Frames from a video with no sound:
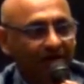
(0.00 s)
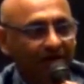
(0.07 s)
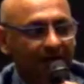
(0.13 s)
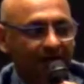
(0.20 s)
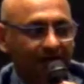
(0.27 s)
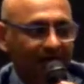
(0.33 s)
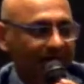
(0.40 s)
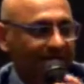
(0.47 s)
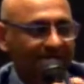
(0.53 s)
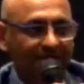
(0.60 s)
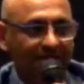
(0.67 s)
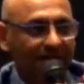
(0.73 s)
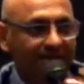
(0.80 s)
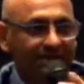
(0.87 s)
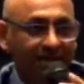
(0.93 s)
they were
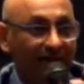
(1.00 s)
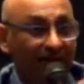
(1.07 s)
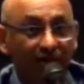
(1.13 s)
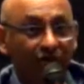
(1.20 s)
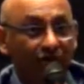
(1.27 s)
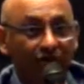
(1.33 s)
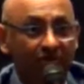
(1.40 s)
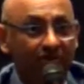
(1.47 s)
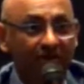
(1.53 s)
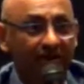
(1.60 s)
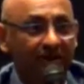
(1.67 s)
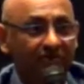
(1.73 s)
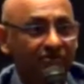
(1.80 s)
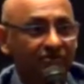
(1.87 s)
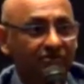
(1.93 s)
asking, I said, I don't know the
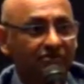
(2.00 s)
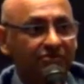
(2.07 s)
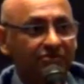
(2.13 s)
answers.